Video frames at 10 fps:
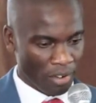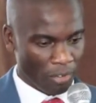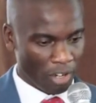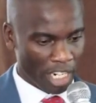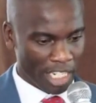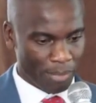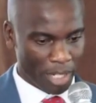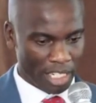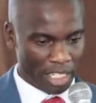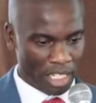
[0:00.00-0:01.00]
an
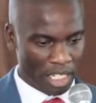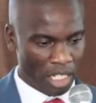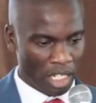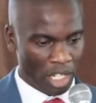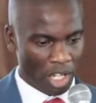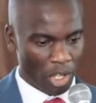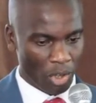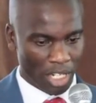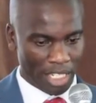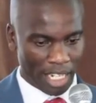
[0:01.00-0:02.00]
aspirant, you
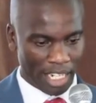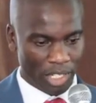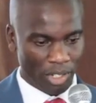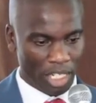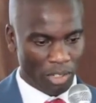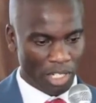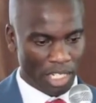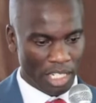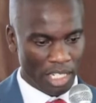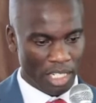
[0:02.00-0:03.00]
can select your county.